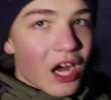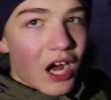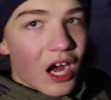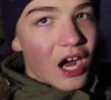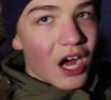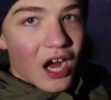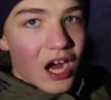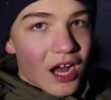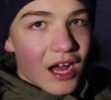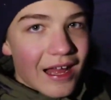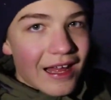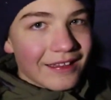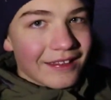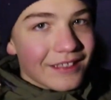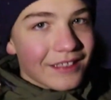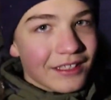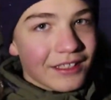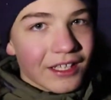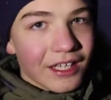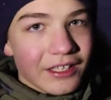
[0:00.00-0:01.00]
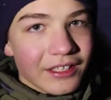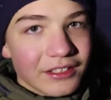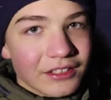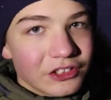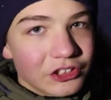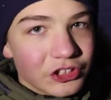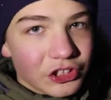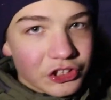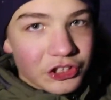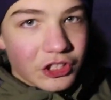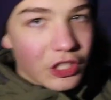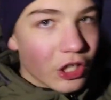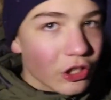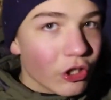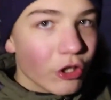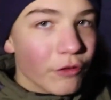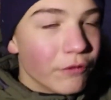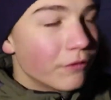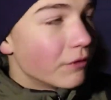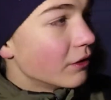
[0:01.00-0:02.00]
ah, and then like. And then it
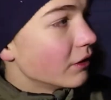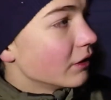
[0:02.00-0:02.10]
ended.